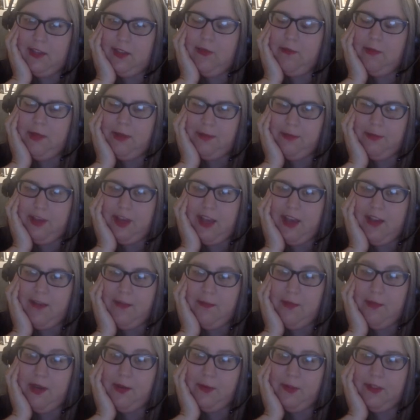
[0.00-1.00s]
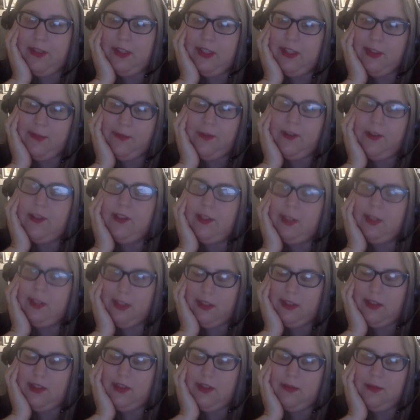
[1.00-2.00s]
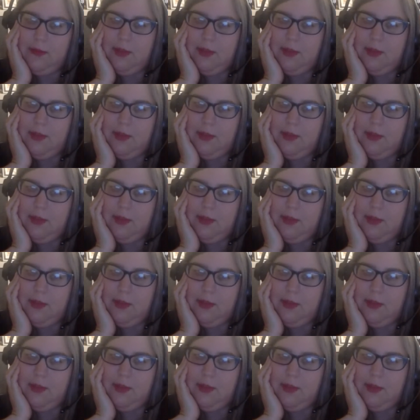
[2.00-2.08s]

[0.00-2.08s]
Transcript: and people have, but it was a different system.